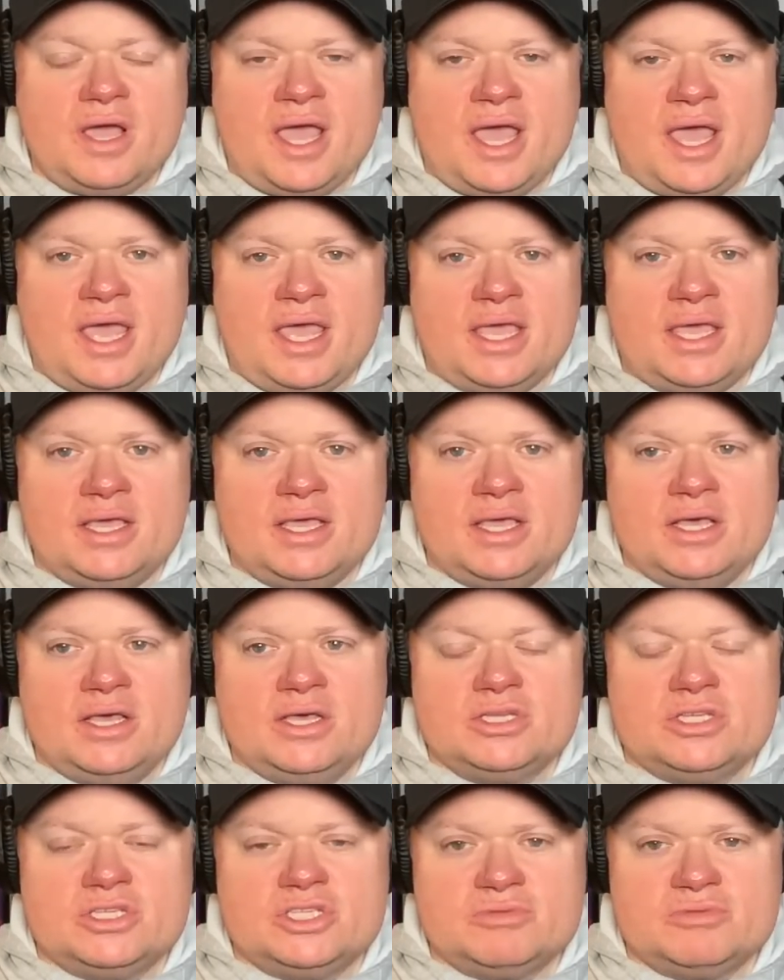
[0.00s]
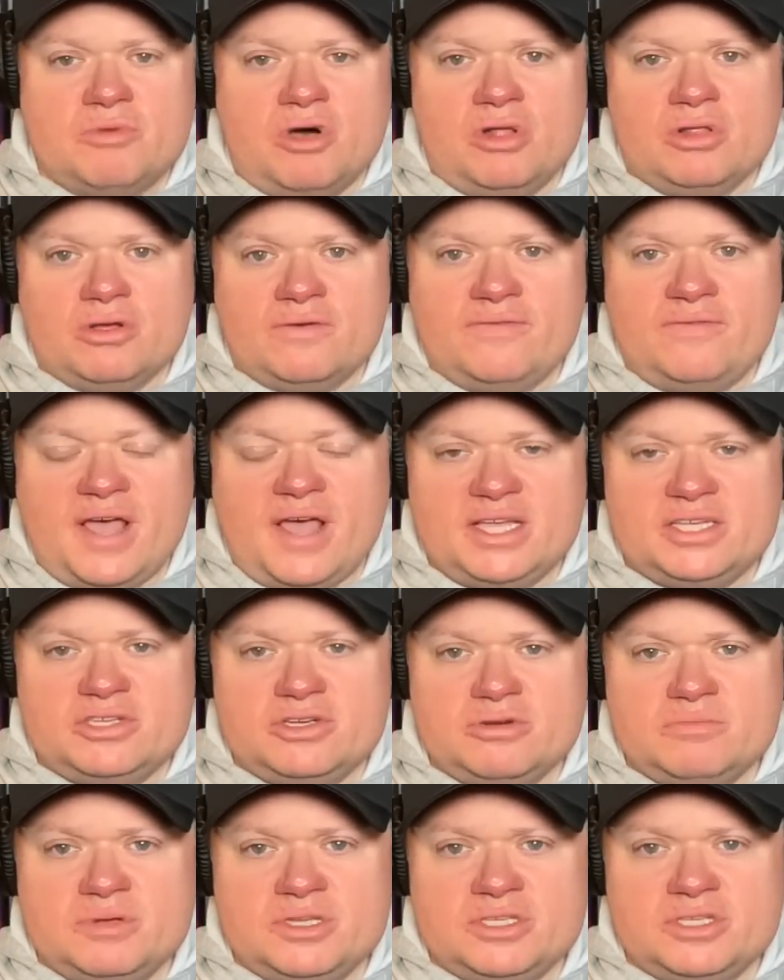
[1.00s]
a smaller,
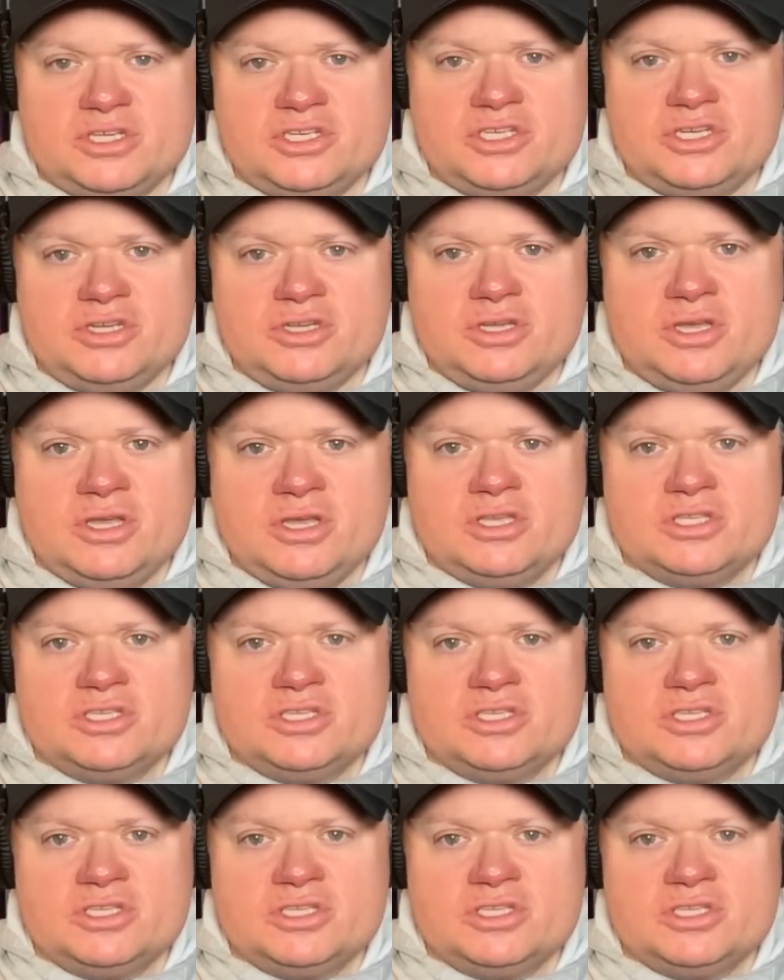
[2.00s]
faster position.